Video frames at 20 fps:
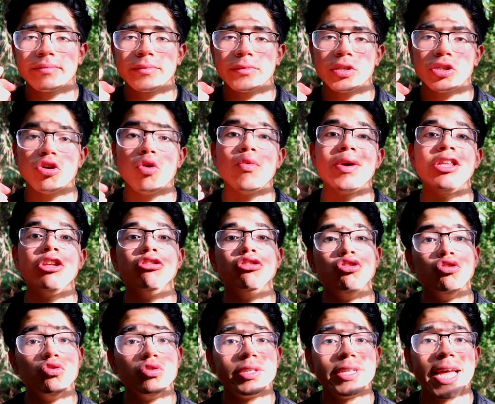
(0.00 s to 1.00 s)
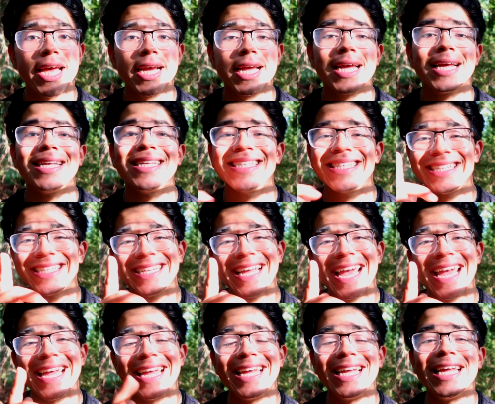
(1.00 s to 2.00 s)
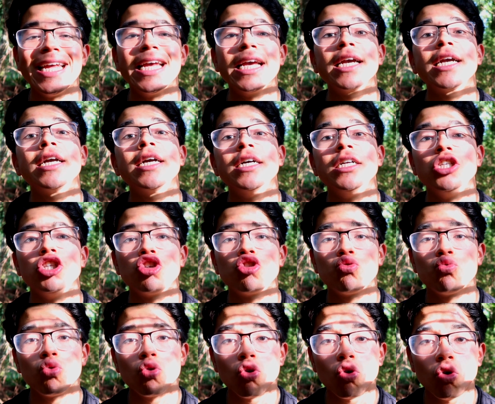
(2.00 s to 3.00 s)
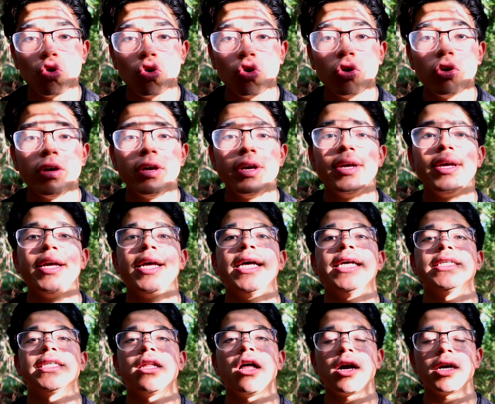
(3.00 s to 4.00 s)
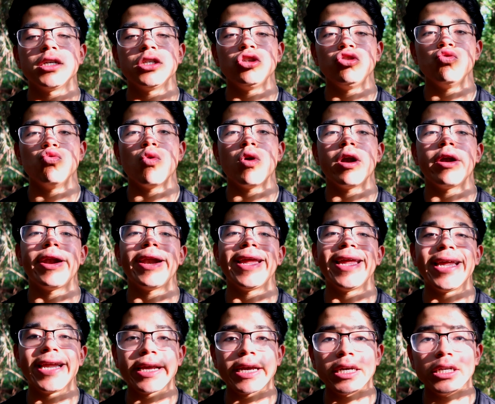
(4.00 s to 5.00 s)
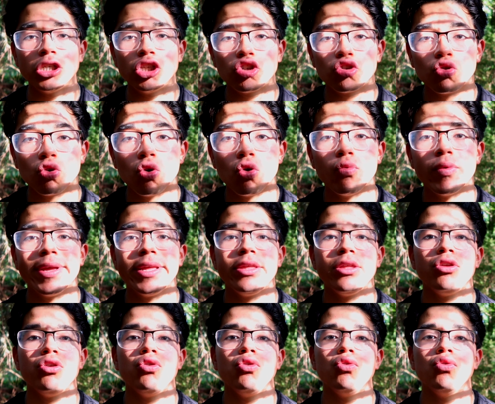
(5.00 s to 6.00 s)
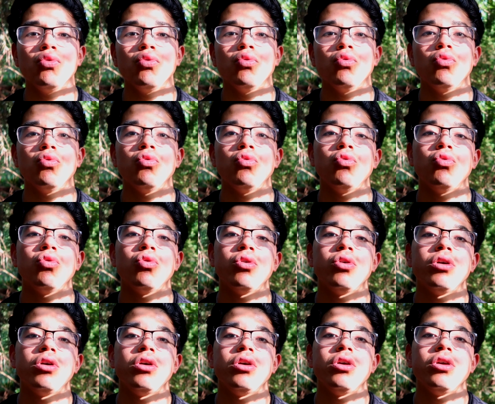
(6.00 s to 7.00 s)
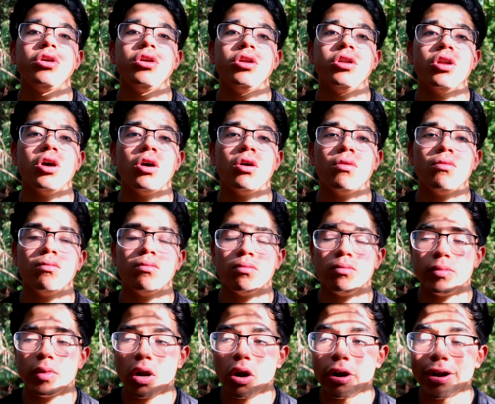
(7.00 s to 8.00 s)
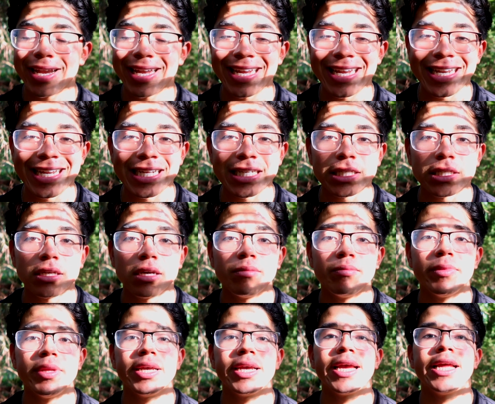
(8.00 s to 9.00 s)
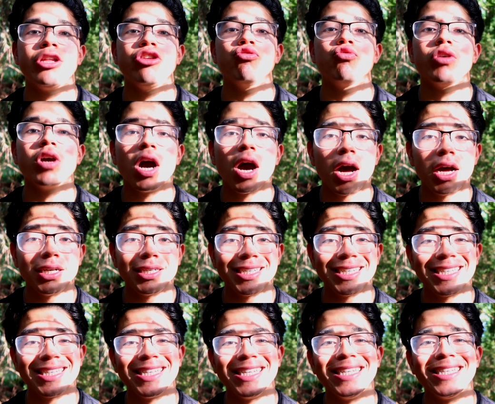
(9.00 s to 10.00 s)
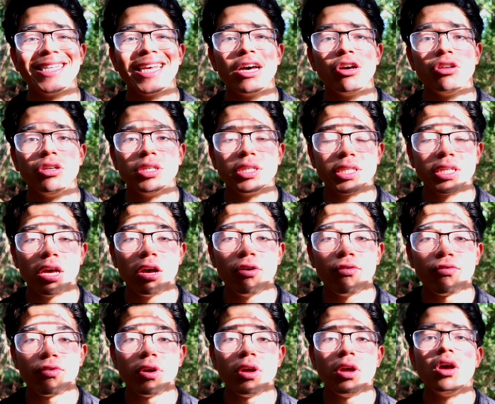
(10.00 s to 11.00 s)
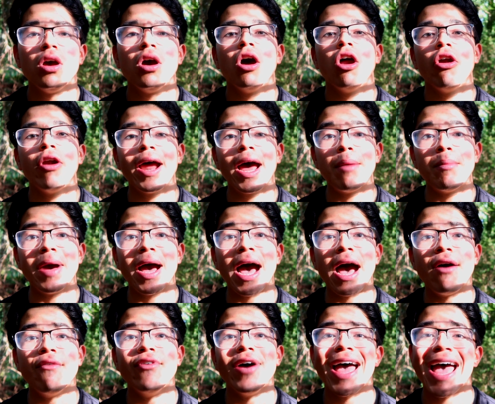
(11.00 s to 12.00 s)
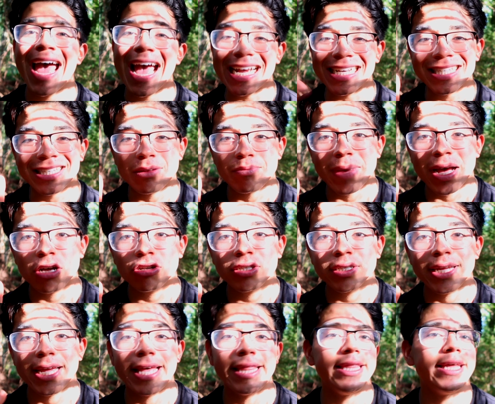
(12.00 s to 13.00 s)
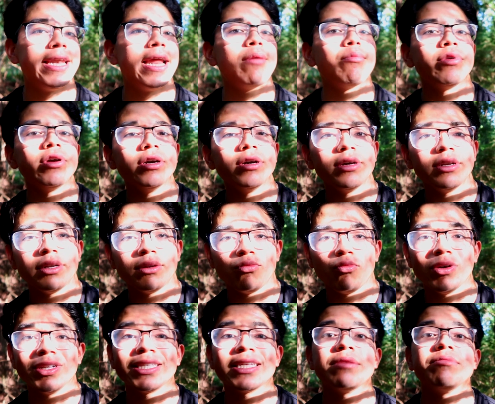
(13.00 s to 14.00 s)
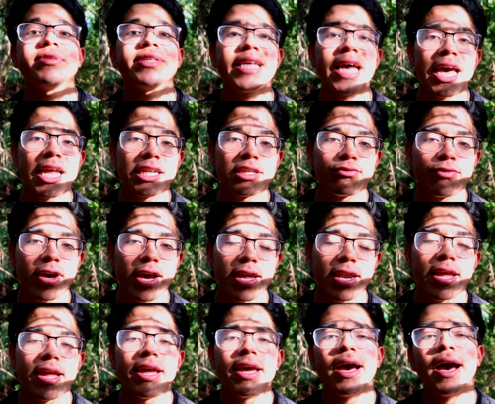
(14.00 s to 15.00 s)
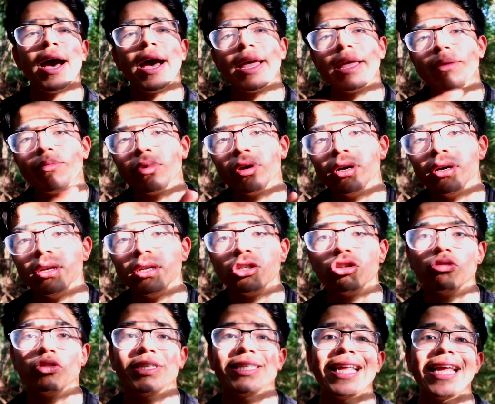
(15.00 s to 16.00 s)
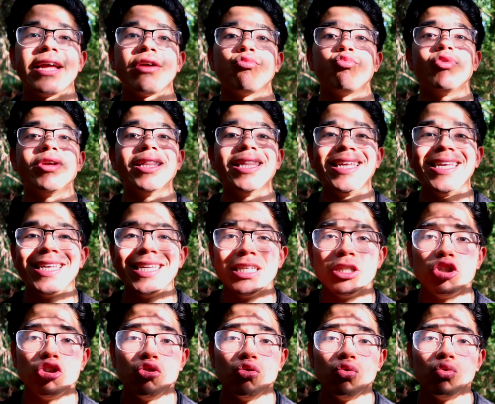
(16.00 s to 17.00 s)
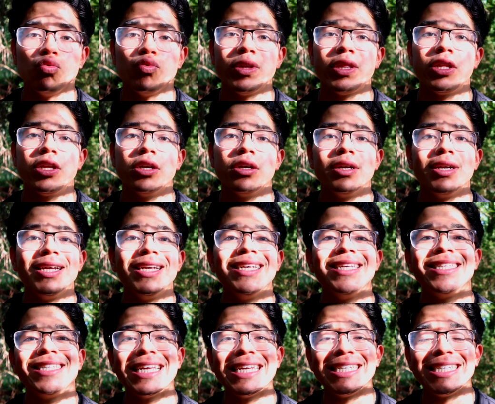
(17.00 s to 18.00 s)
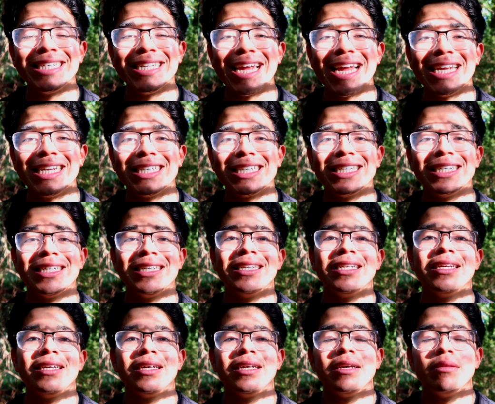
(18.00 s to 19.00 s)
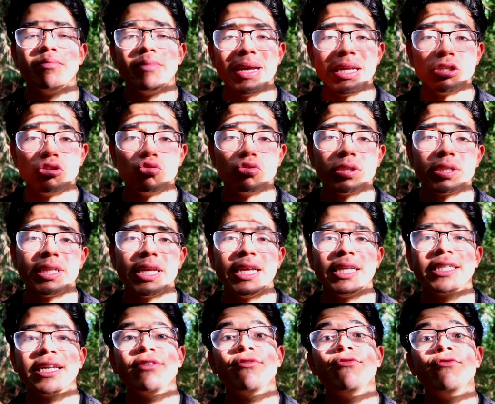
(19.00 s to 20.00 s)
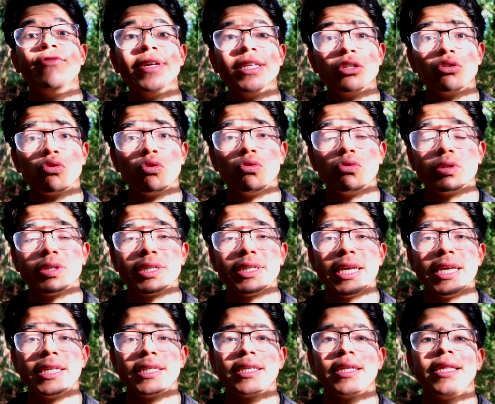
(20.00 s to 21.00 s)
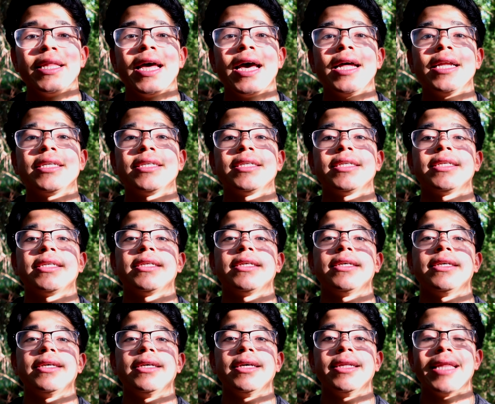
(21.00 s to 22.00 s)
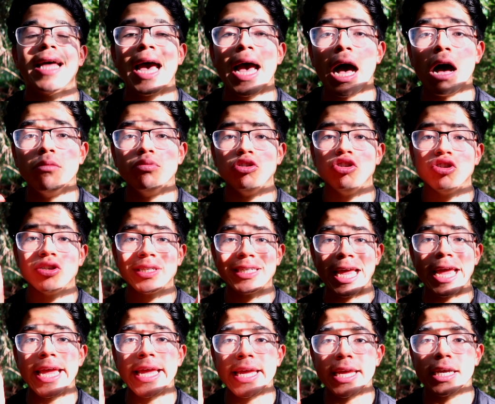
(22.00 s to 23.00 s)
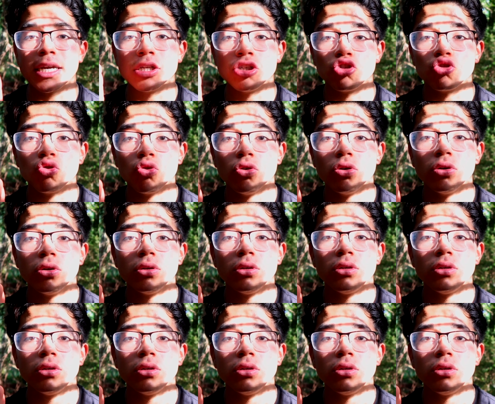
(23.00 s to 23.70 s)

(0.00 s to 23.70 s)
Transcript: so when you do snack, stay in control. As long as you are in control when you know, are eating something, and you consciously tell yourself, all right, I'm gonna have X amount and then I'm good. Once I'm satisfied, I am good. So staying really in tune with your satiation, mental states, and physical states, that helps you stay in control.